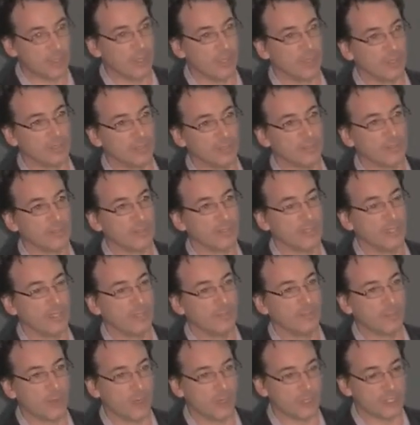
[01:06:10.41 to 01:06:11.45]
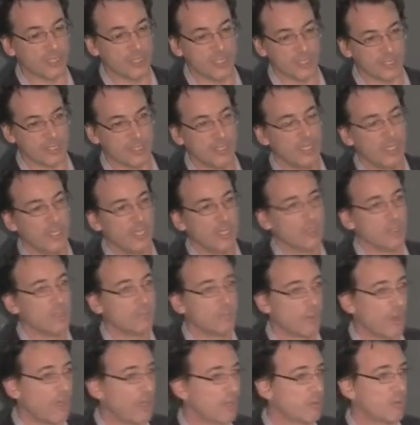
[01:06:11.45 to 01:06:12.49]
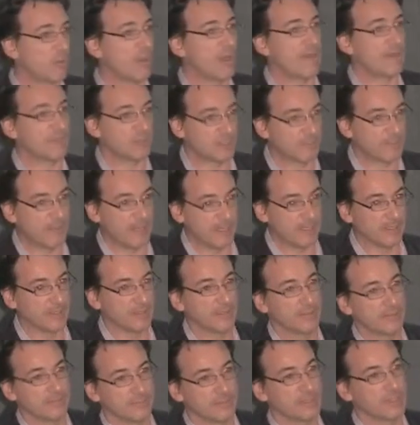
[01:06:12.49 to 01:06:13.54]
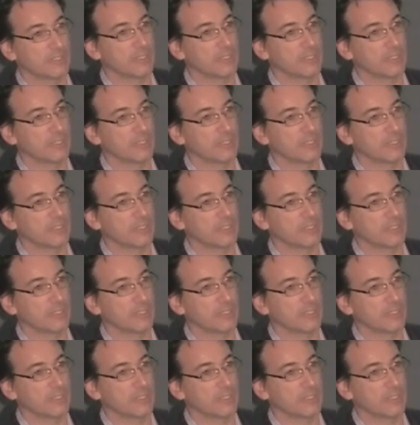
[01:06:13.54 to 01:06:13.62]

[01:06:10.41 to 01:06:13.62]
It's a tremendously difficult process.